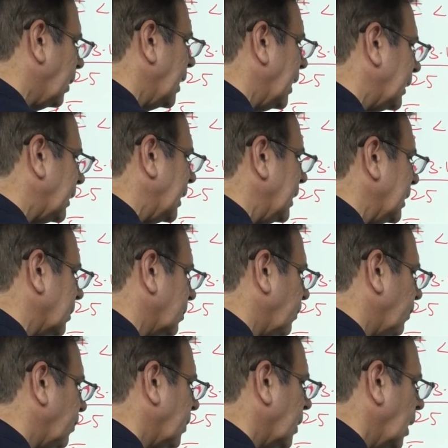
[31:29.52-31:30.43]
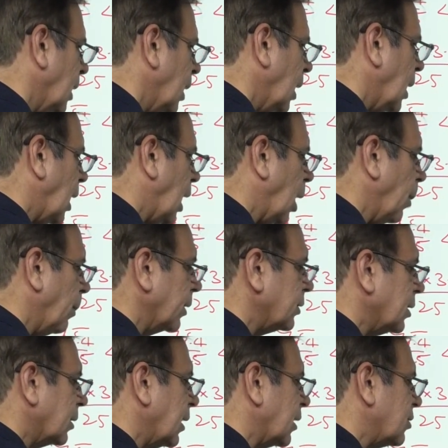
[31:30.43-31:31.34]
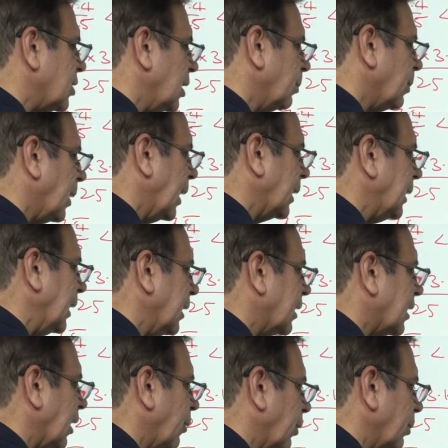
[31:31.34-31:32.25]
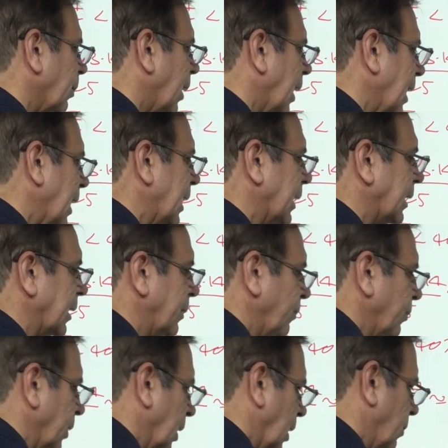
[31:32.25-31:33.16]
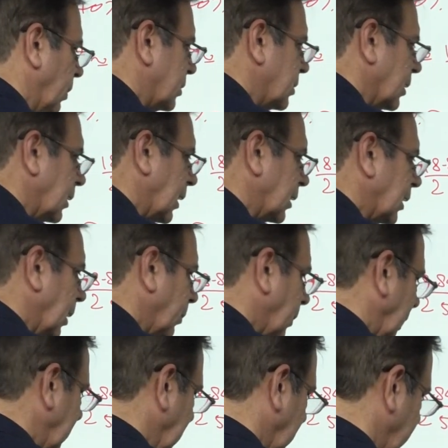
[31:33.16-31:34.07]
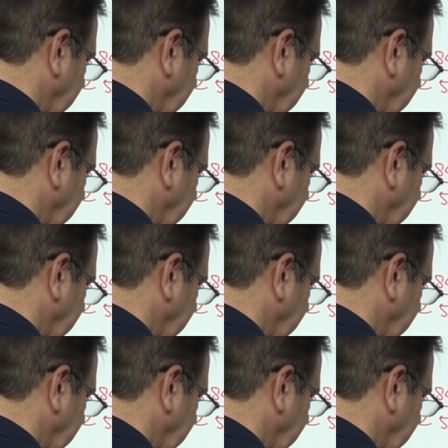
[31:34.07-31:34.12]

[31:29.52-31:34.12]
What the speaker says: by 18. How much is 16 by 18? 7 by 8, which is nothing but,